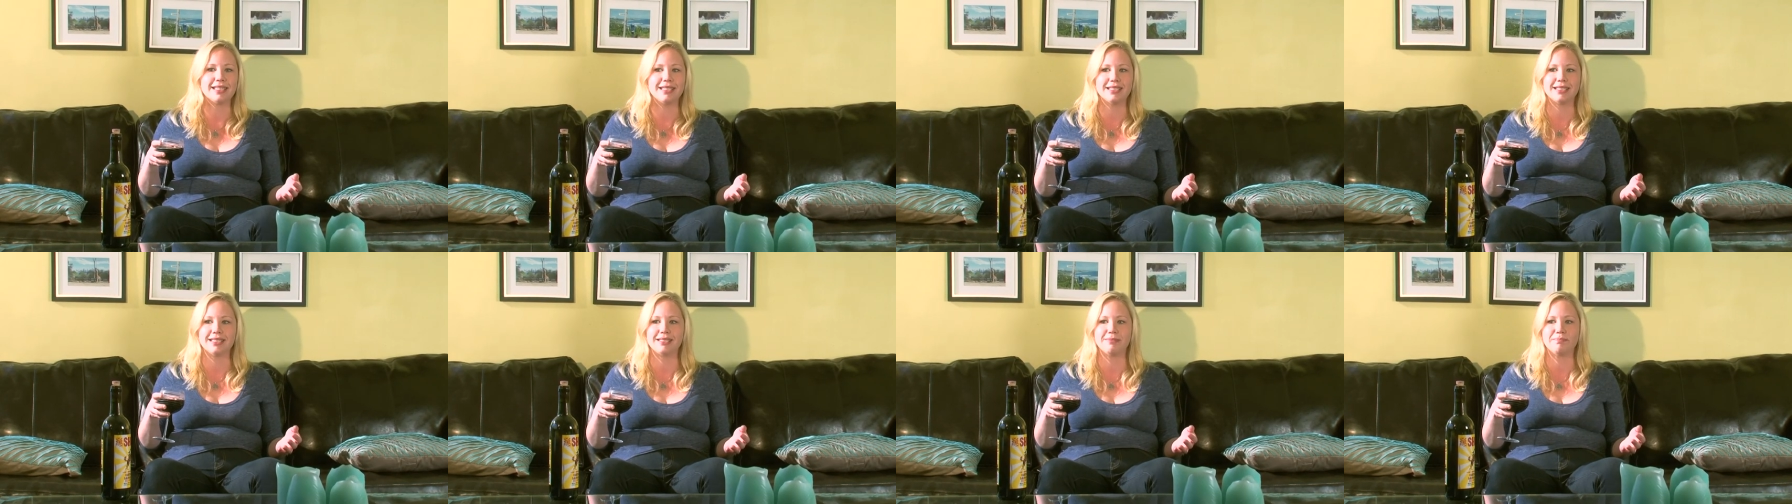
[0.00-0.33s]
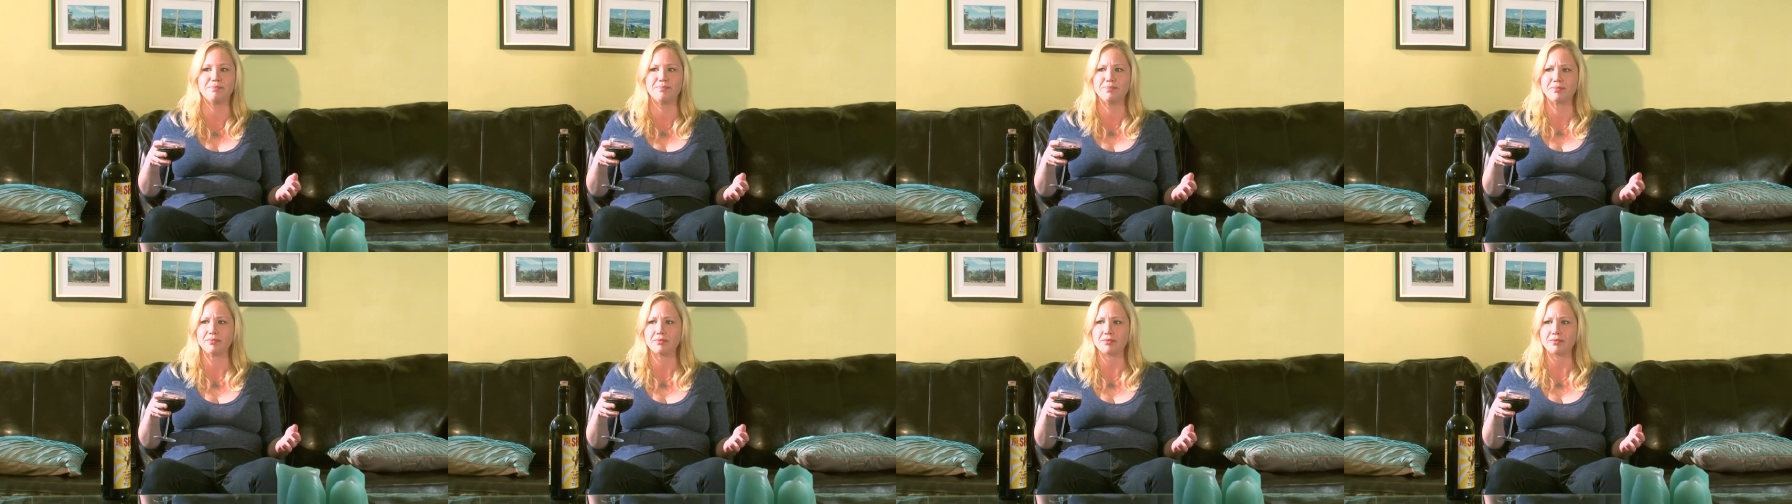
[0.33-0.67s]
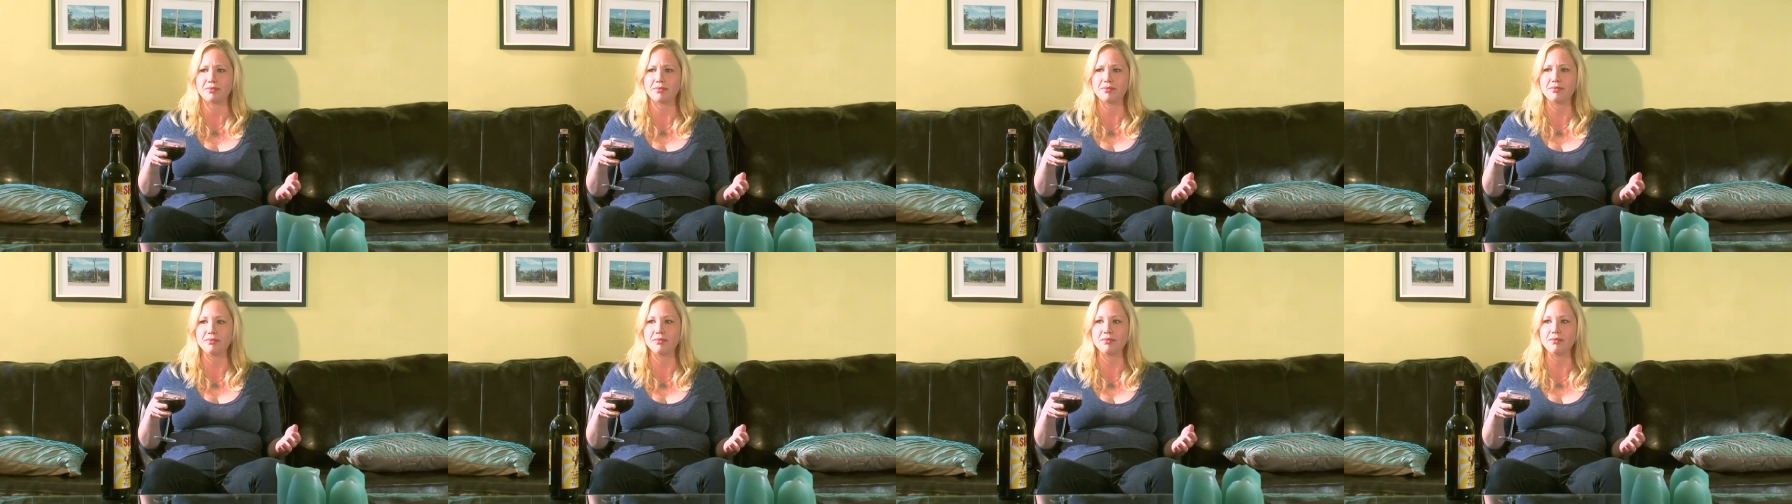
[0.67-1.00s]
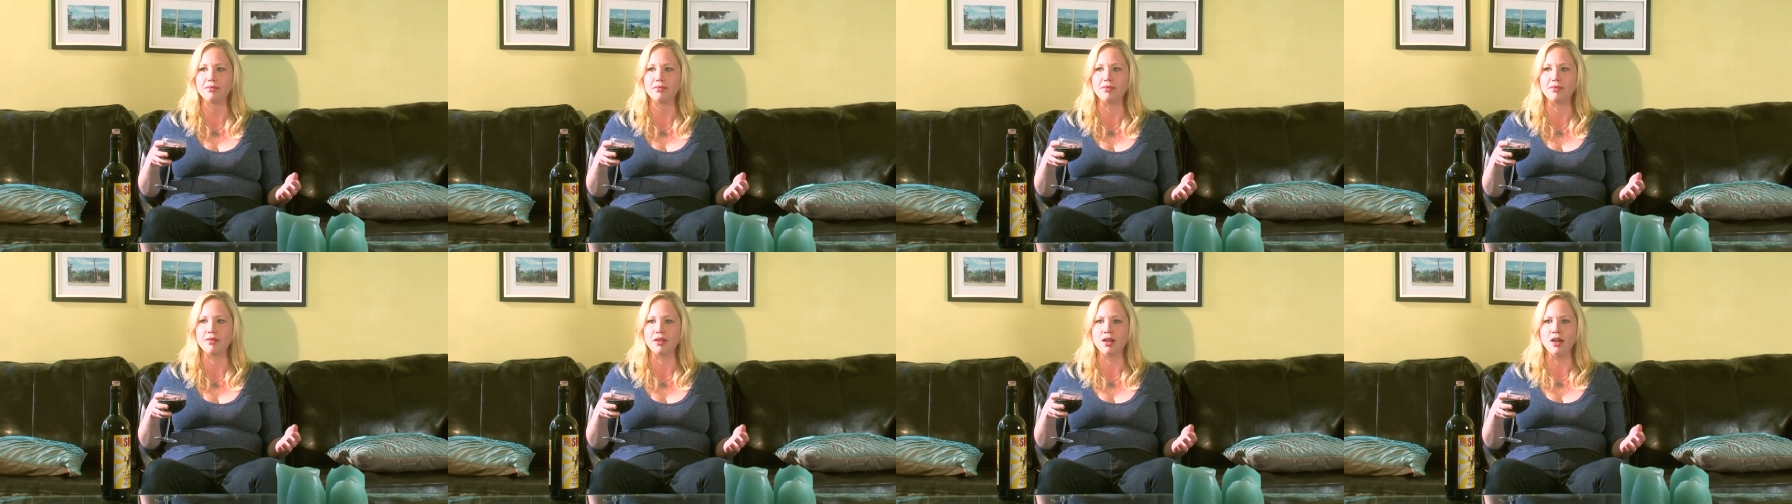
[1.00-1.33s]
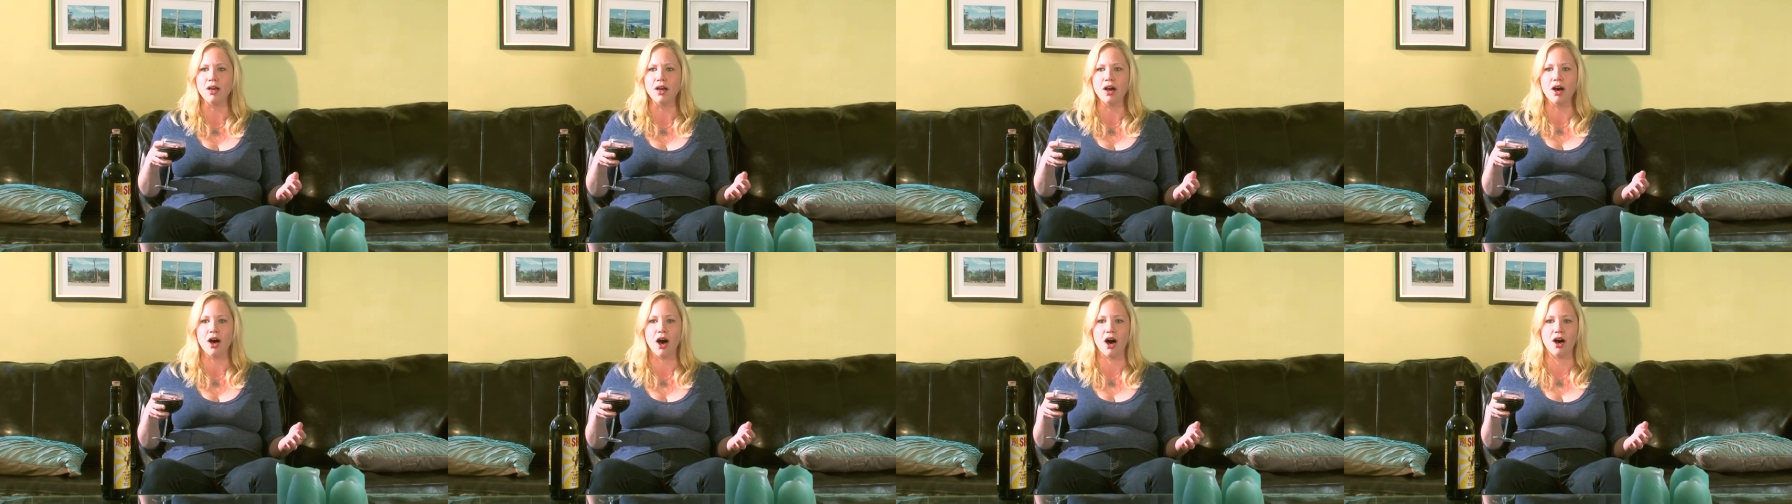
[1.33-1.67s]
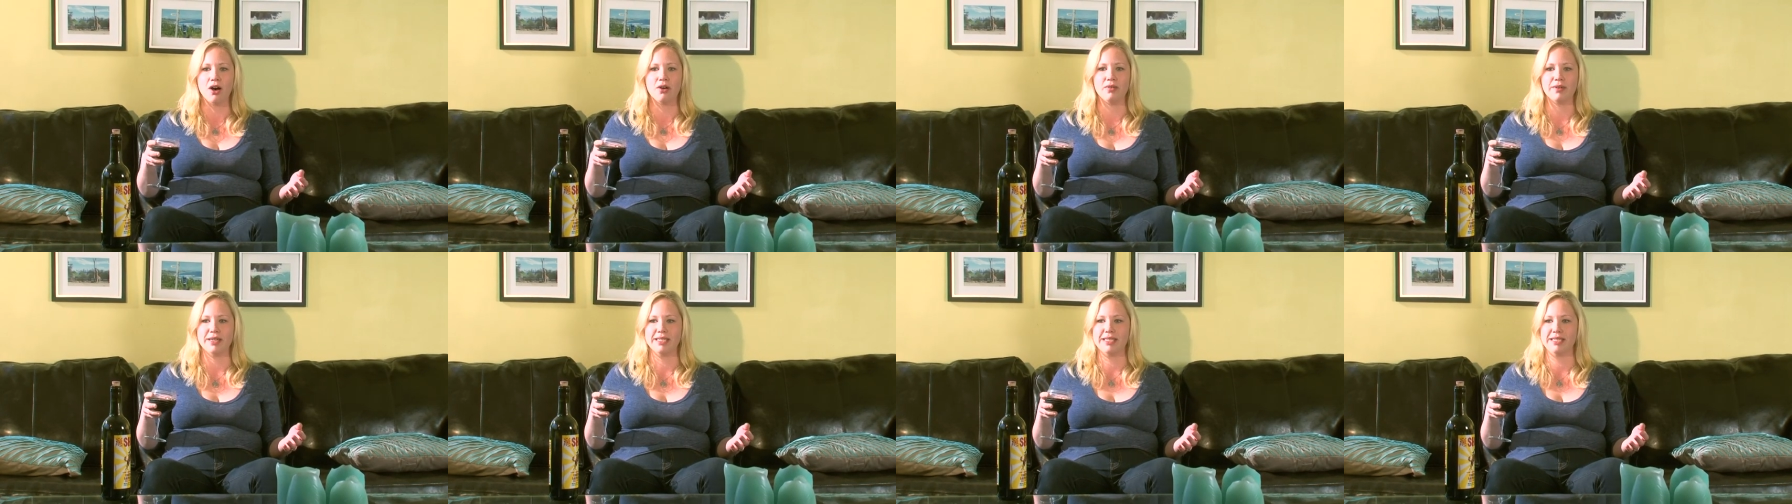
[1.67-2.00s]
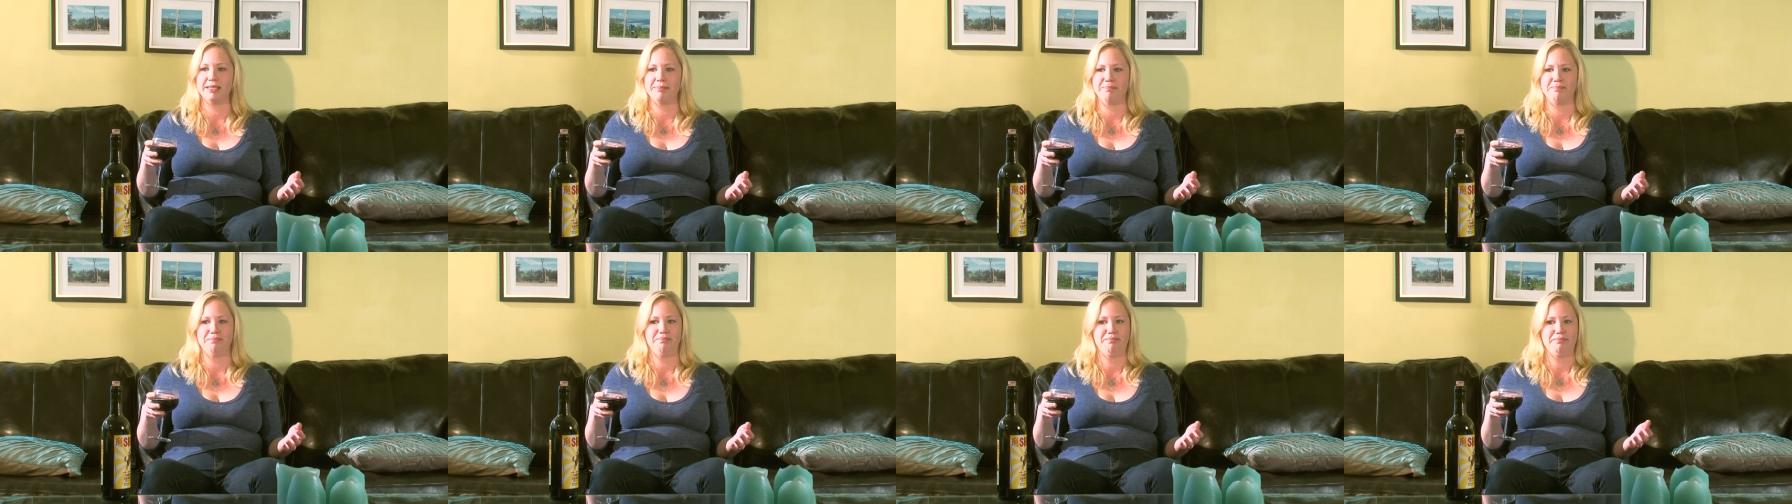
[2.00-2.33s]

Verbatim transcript: He's always